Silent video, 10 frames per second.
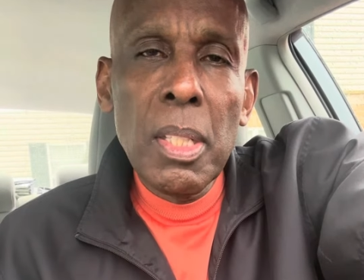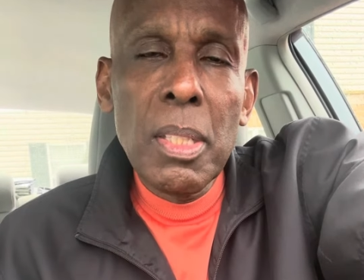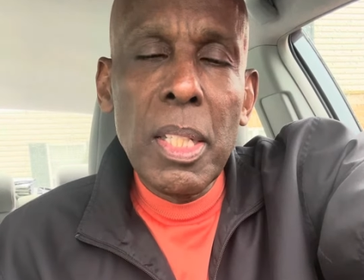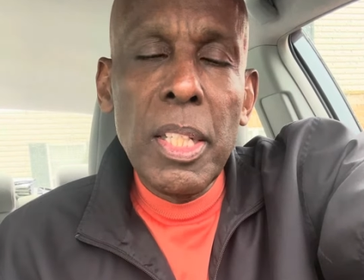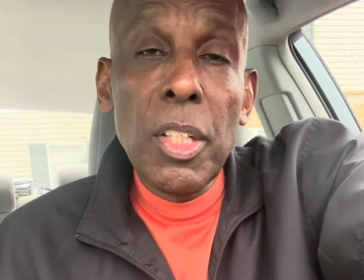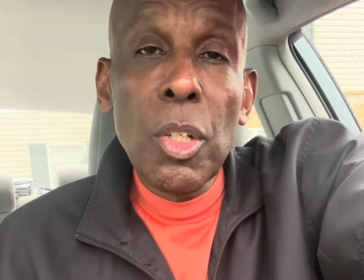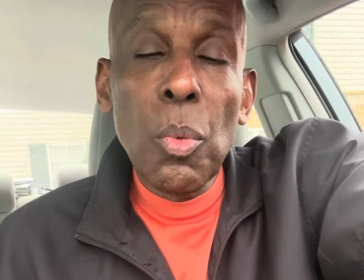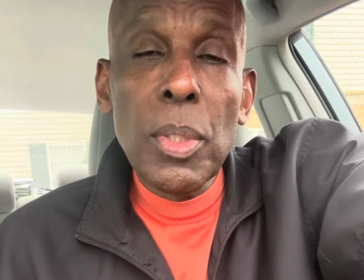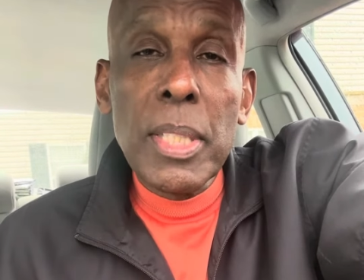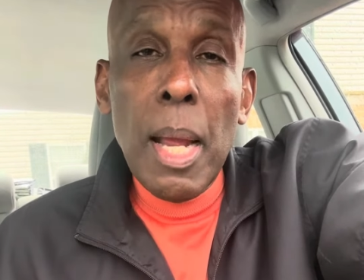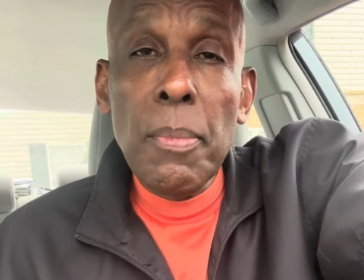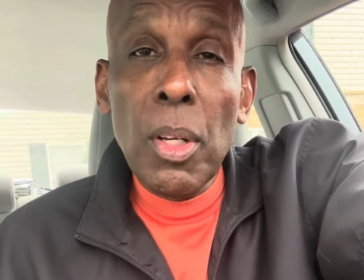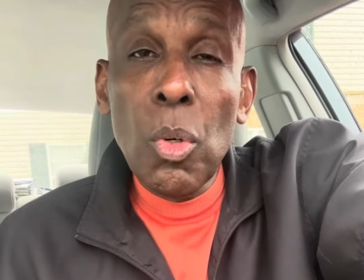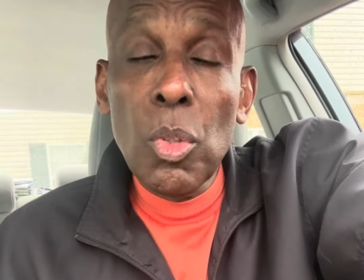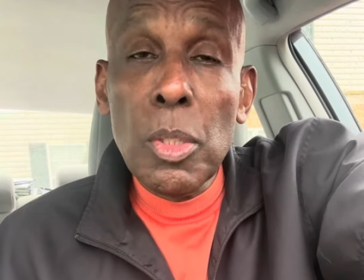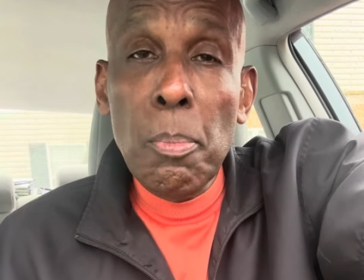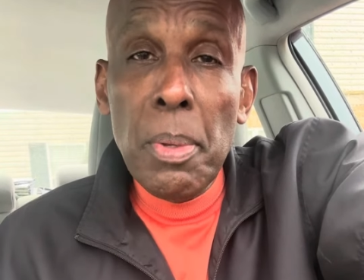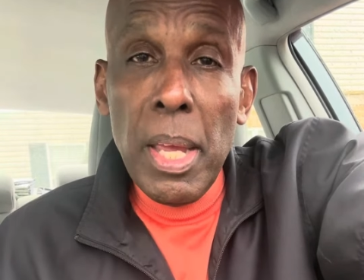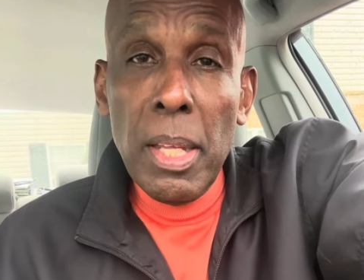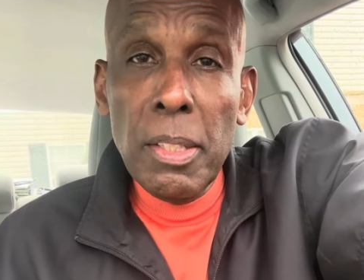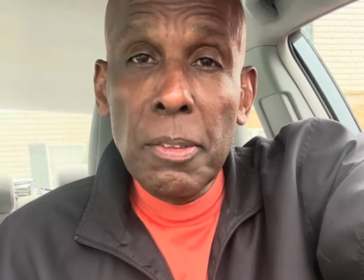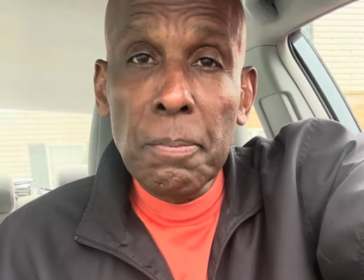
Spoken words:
They need to know what time they're going to bed.